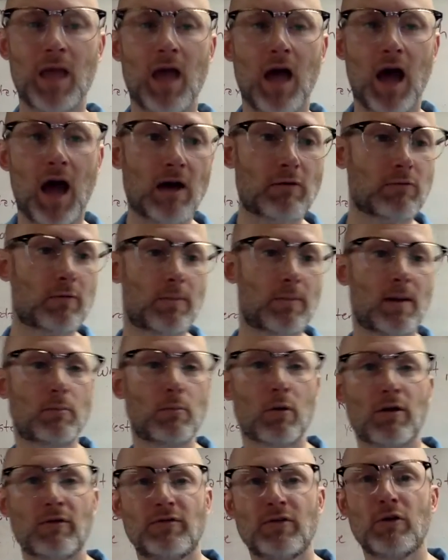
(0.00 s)

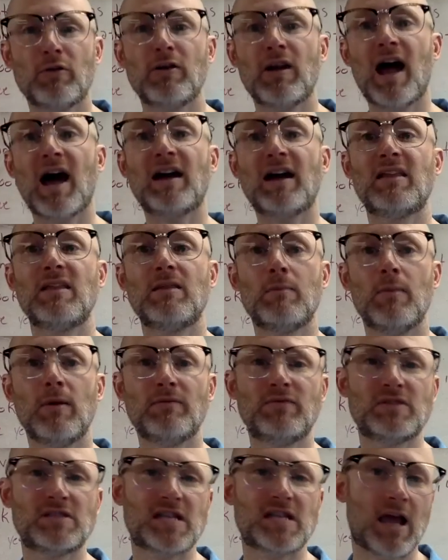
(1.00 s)
Remember, if you're not in the
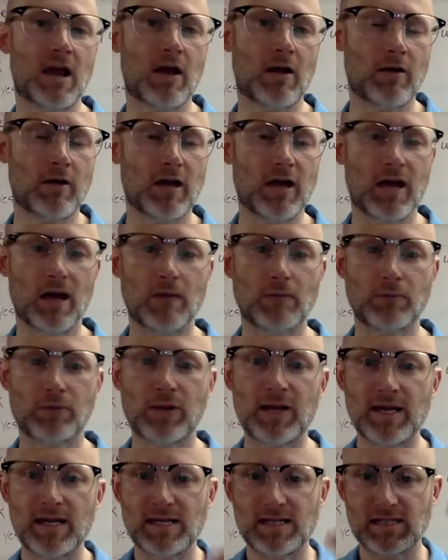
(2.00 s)
Memphis area,
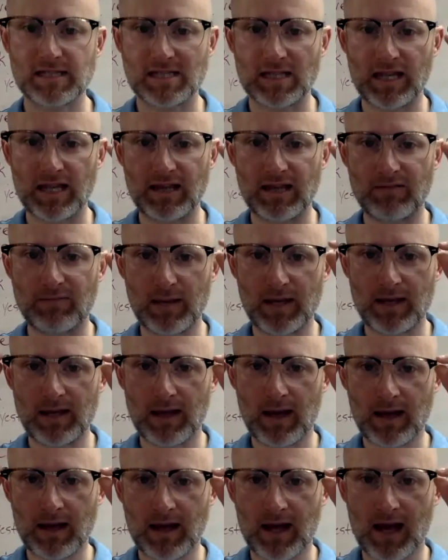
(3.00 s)
please leave me
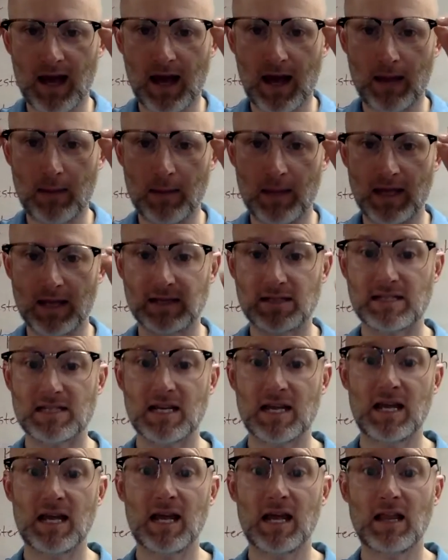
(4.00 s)
a comment.
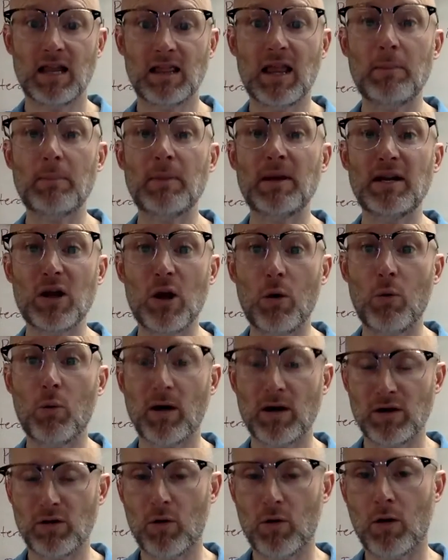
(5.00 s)
Let me know
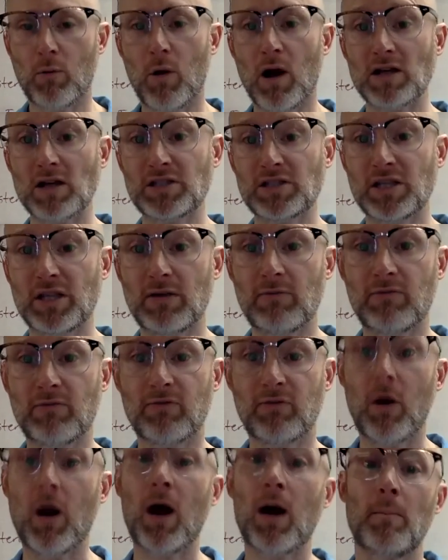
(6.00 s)
where you are watching
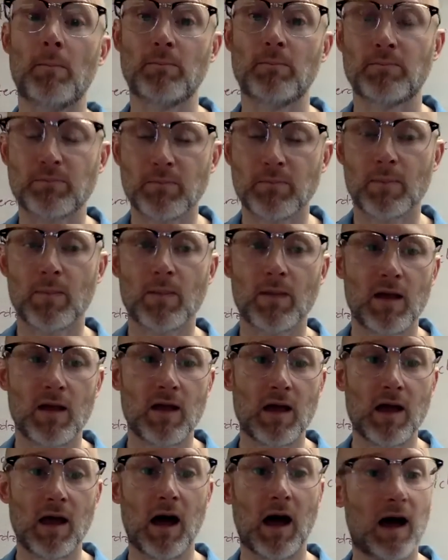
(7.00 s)
from.
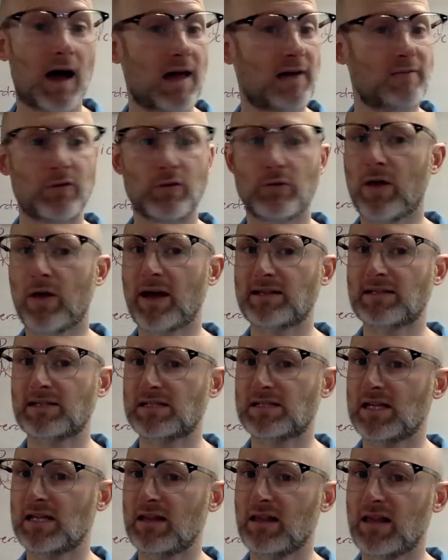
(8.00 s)
If you'd like to
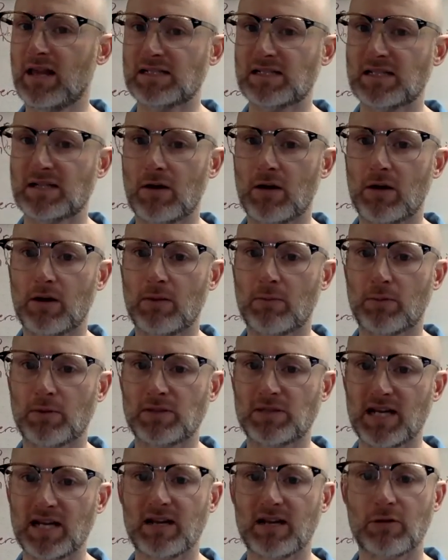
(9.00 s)
see a lesson on a
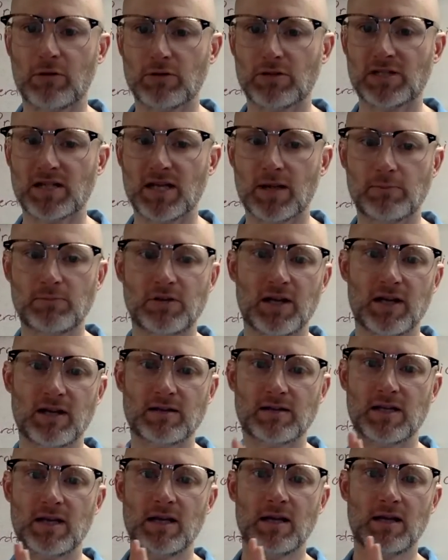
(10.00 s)
particular
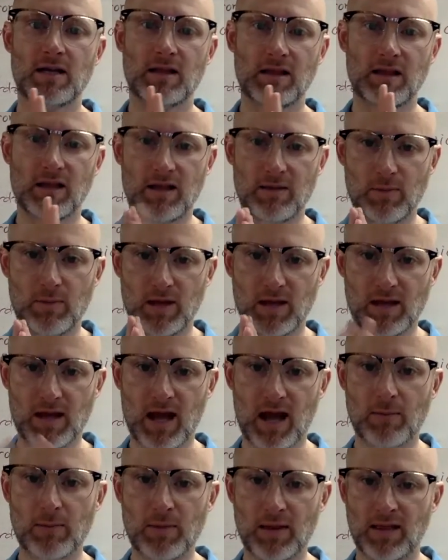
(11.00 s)
subject, leave me a
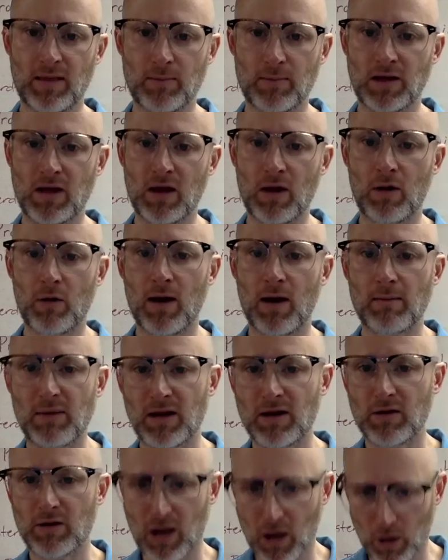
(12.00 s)
comment. Let me know. I'm
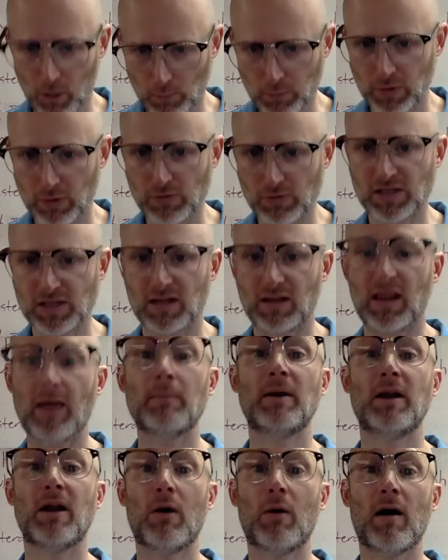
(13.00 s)
here to help you, so let
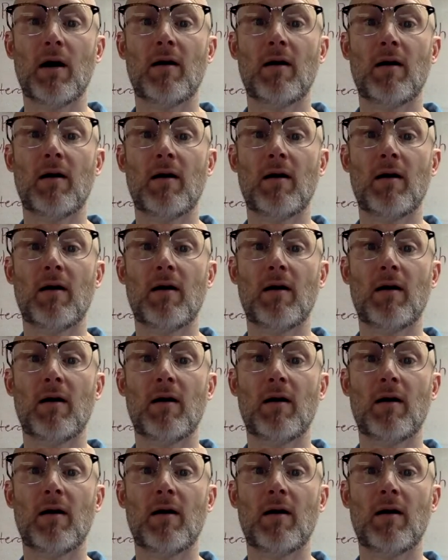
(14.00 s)
me know how.